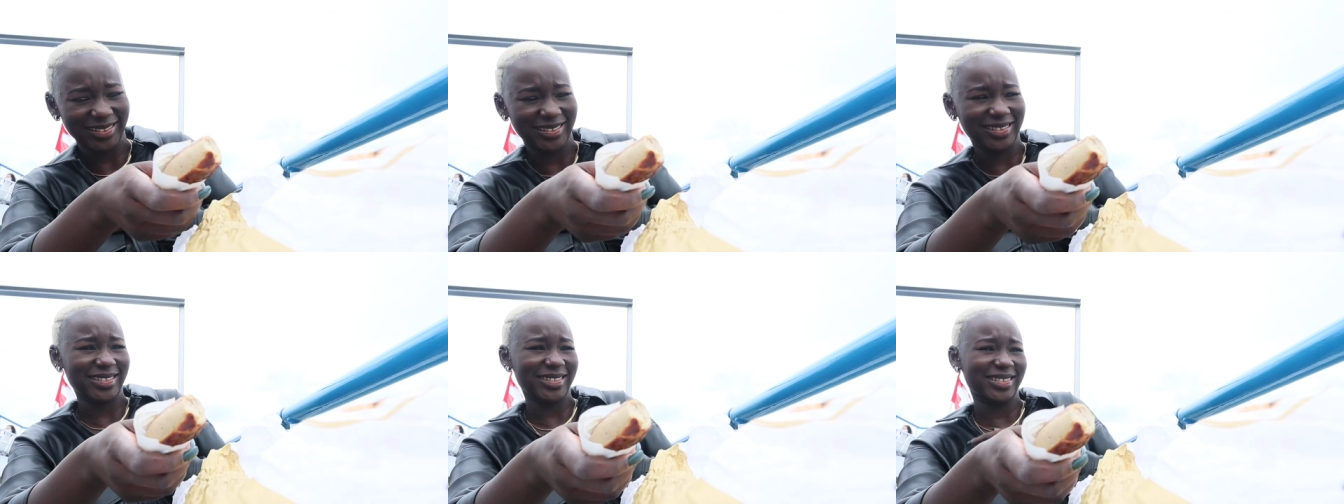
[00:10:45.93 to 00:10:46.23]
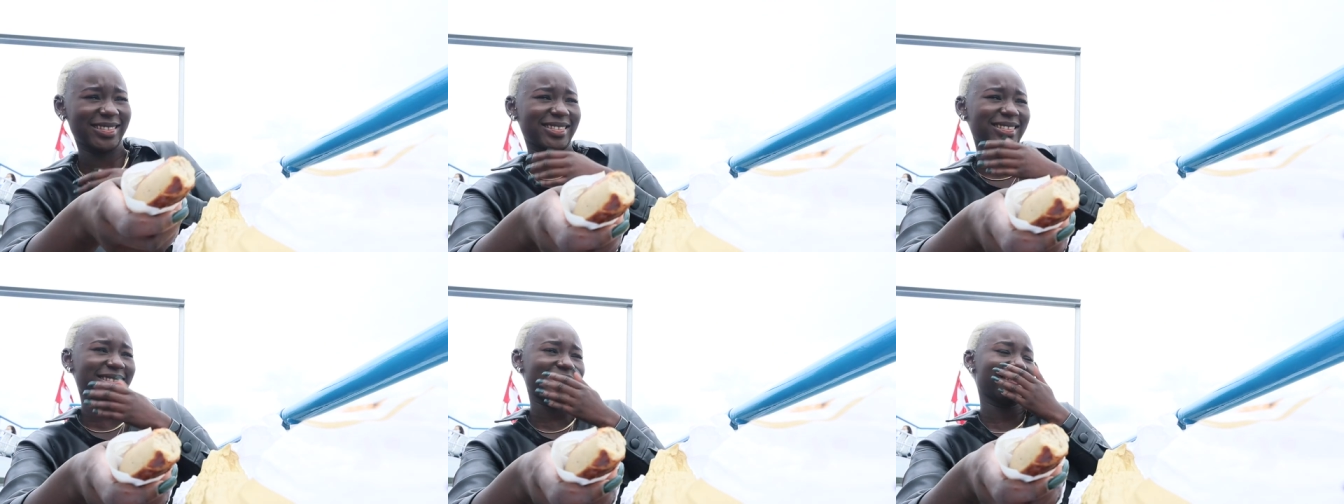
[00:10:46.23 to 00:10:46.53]
I, I,
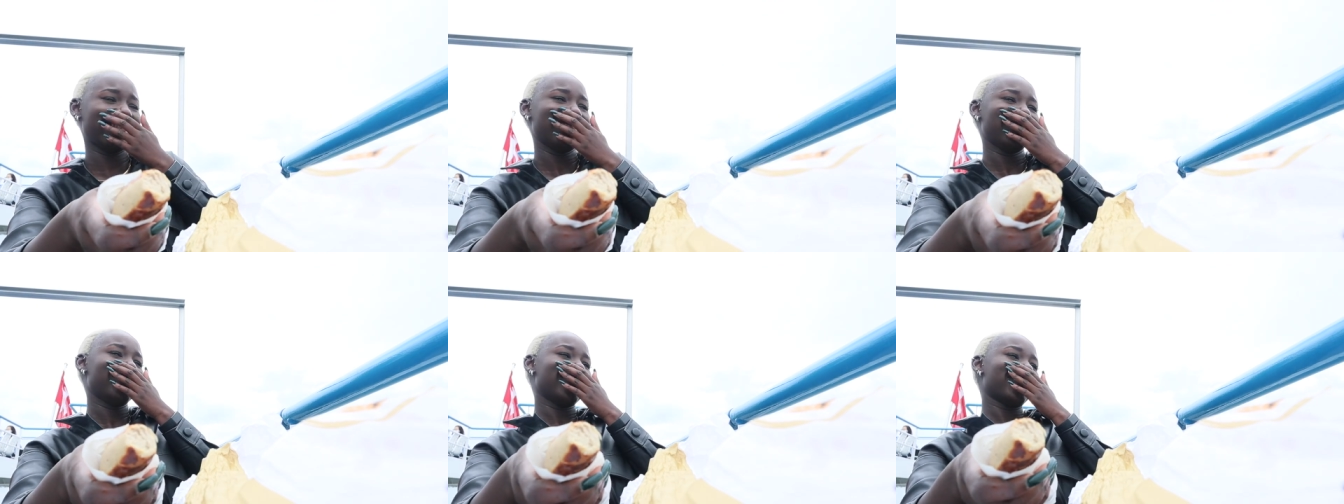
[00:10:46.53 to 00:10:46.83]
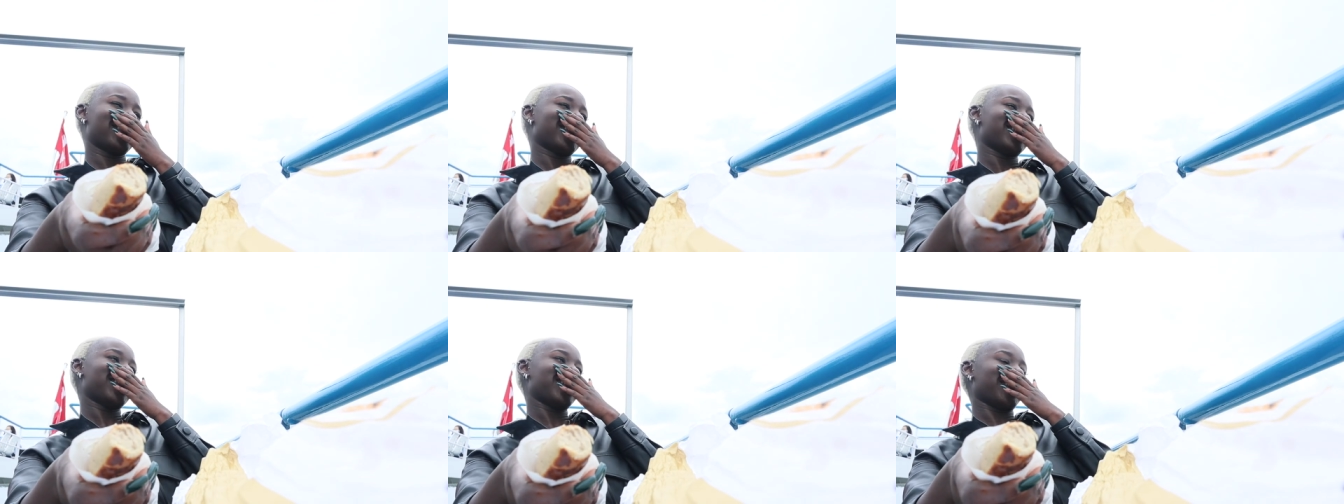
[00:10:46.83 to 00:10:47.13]
I, can't
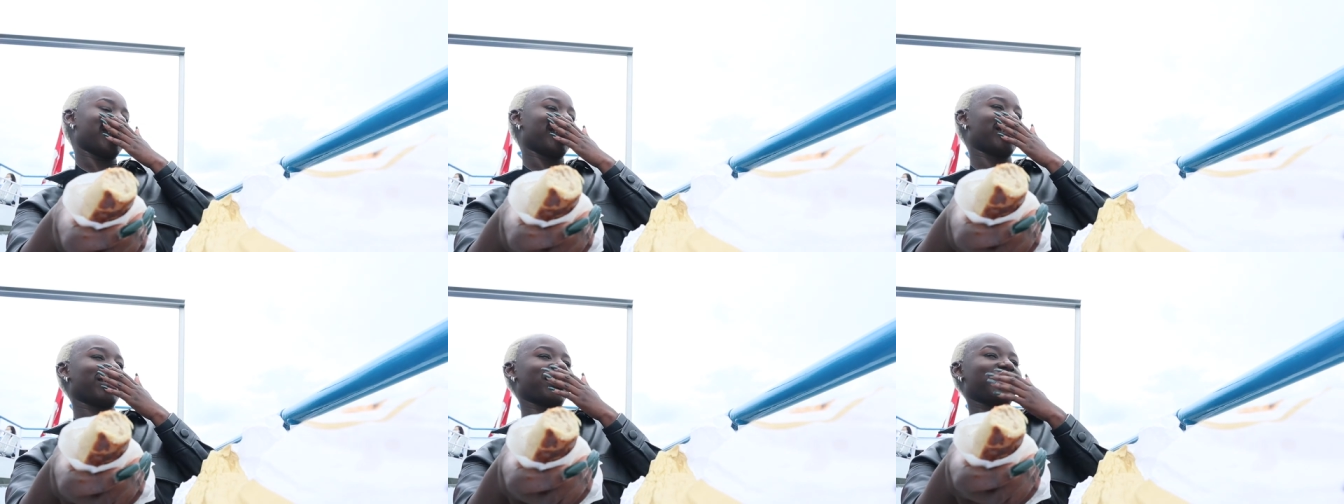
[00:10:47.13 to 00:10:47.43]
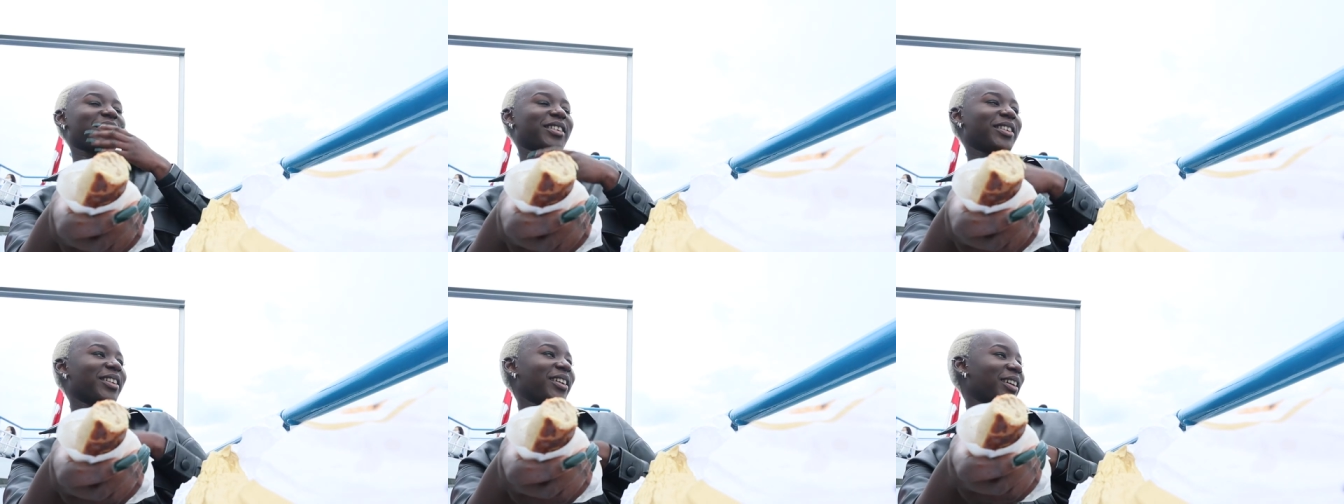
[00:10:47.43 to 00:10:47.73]
describe it.
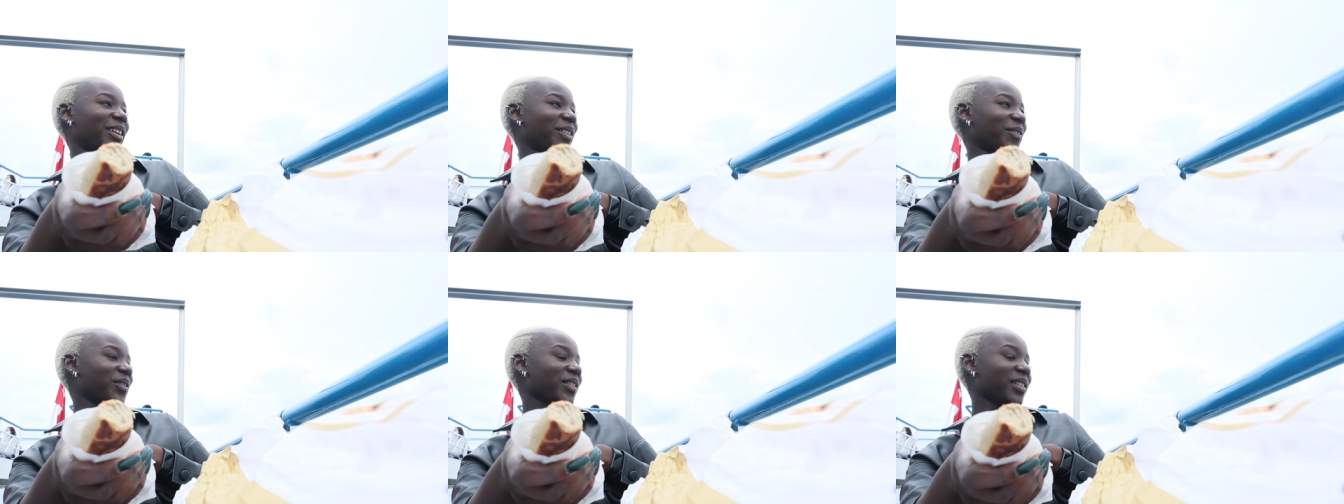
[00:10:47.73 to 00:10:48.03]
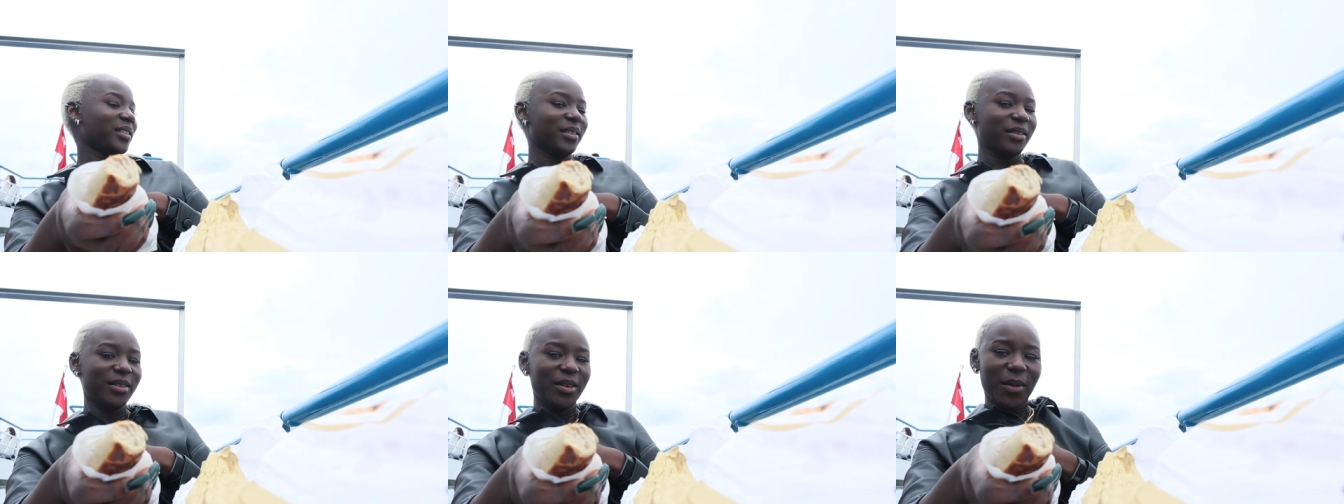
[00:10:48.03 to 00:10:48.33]
It
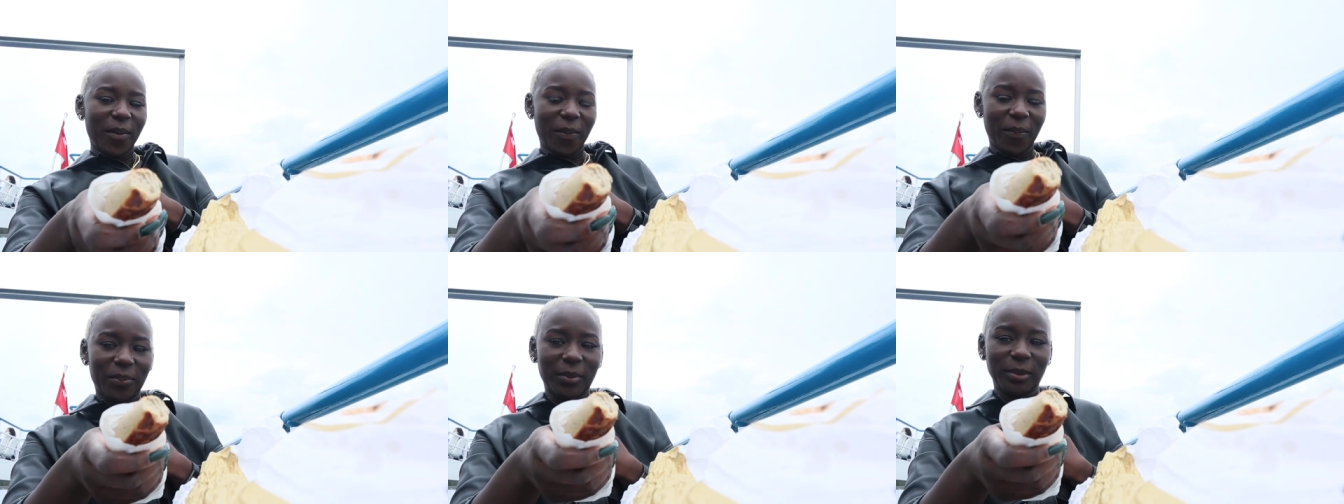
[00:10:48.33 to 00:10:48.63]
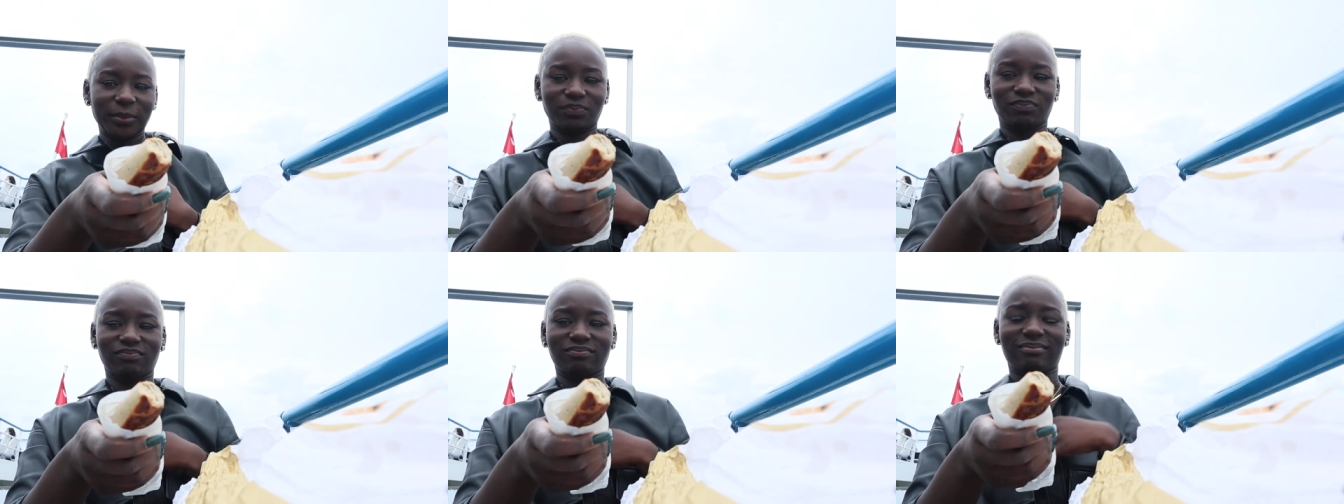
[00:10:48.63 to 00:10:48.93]

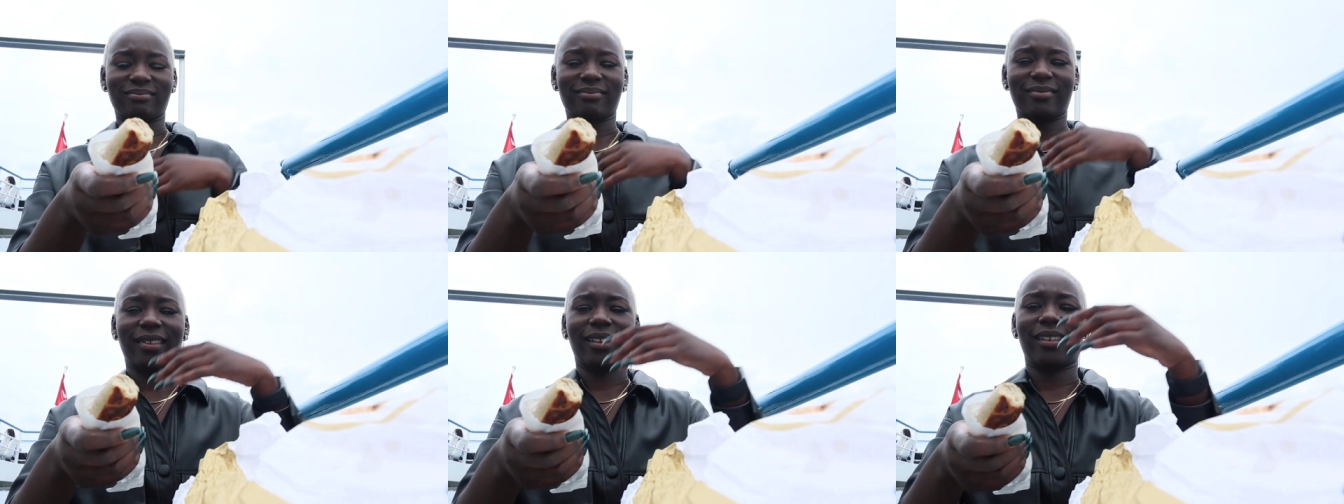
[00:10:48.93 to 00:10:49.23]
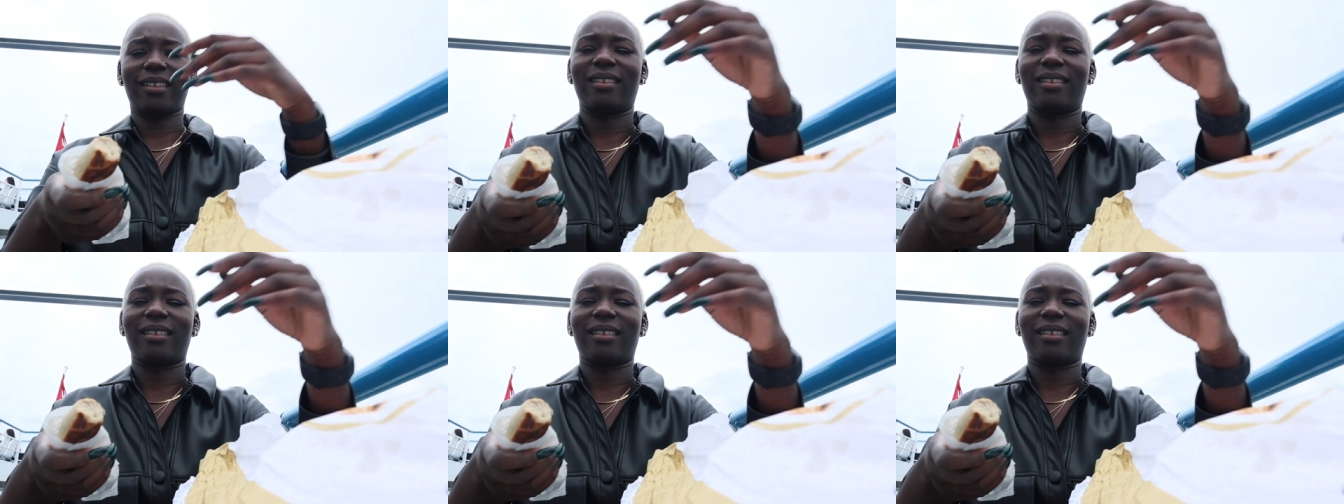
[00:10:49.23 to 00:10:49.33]
went to my head.